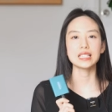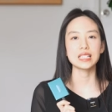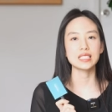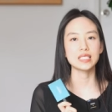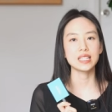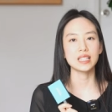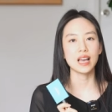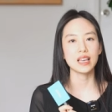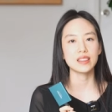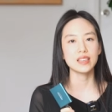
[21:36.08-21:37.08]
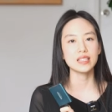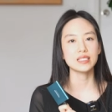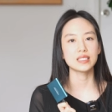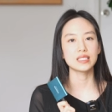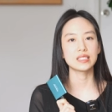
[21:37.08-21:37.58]
SSD like
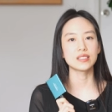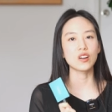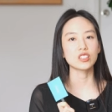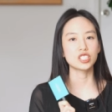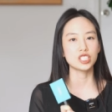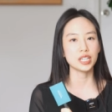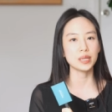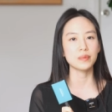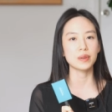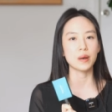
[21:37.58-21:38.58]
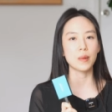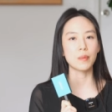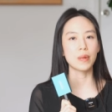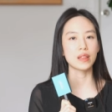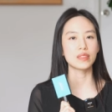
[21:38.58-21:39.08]
this is not cheap
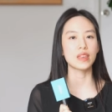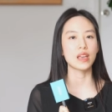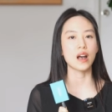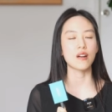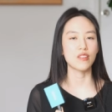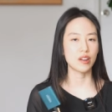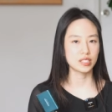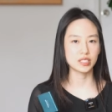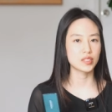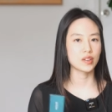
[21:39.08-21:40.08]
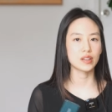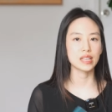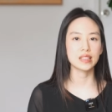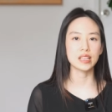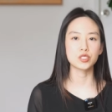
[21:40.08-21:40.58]
but they are very
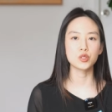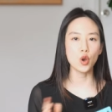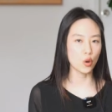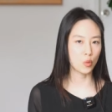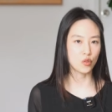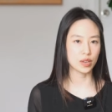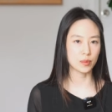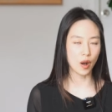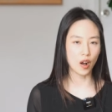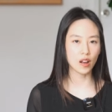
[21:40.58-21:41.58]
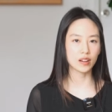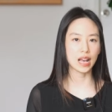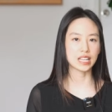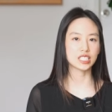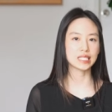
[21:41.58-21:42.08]
sturdy, there's no moving part.
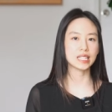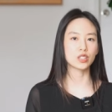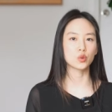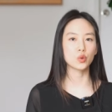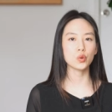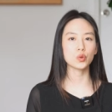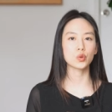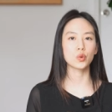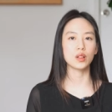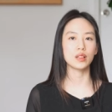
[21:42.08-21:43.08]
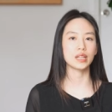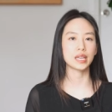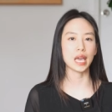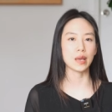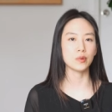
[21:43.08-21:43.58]
I just need a good quality
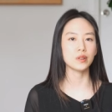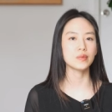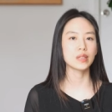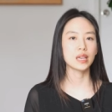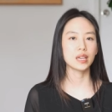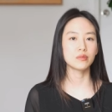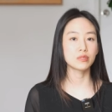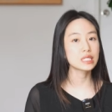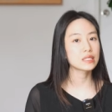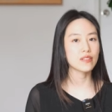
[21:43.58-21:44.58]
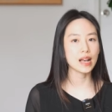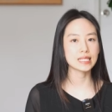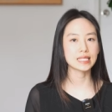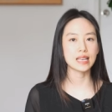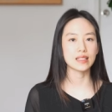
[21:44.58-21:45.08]
cable it reads
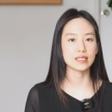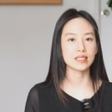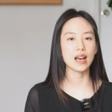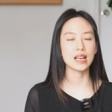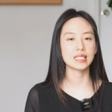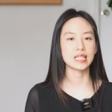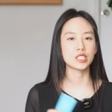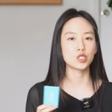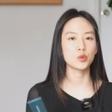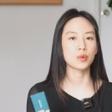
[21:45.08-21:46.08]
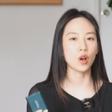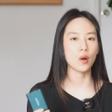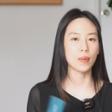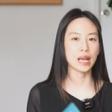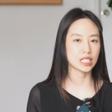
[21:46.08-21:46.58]
fast and the size is super
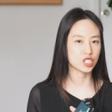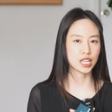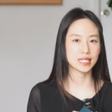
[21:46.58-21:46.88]
compact as you